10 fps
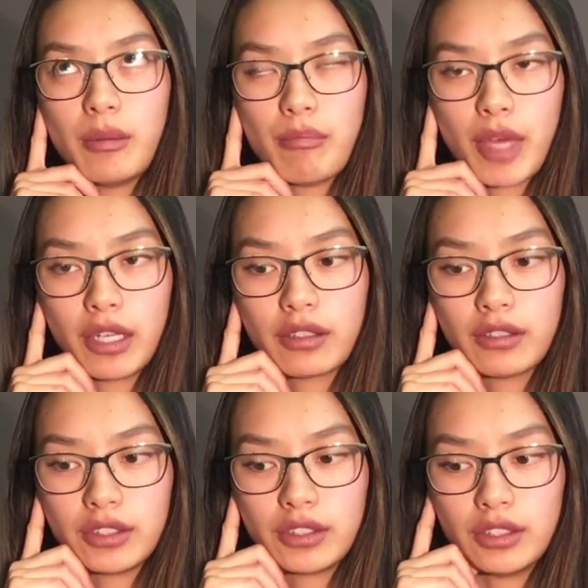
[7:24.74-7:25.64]

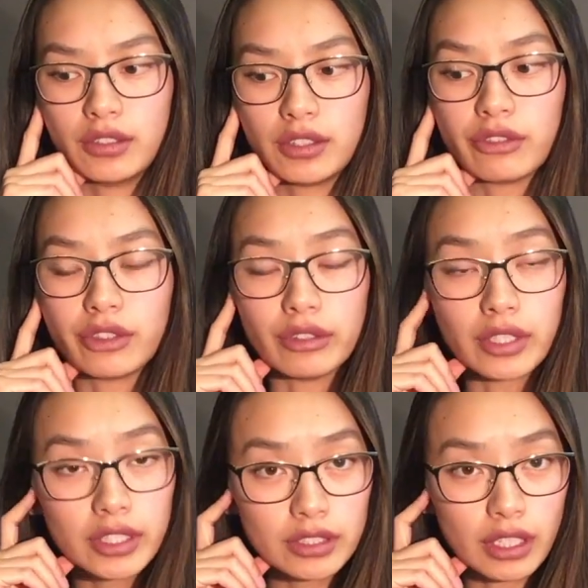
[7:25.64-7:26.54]
medical student a few
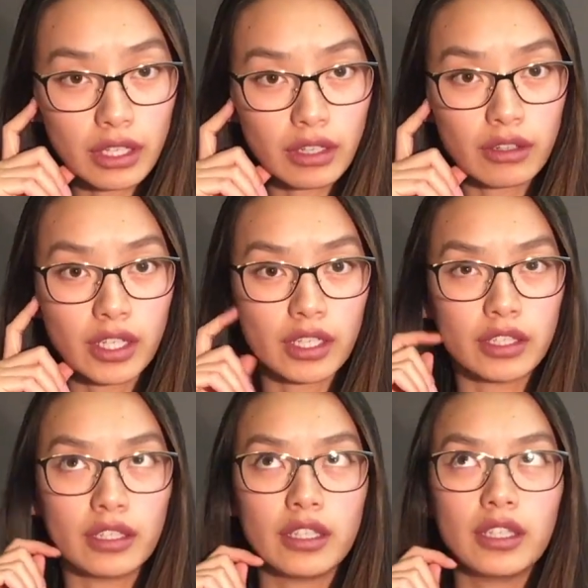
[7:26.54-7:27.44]
years ago, and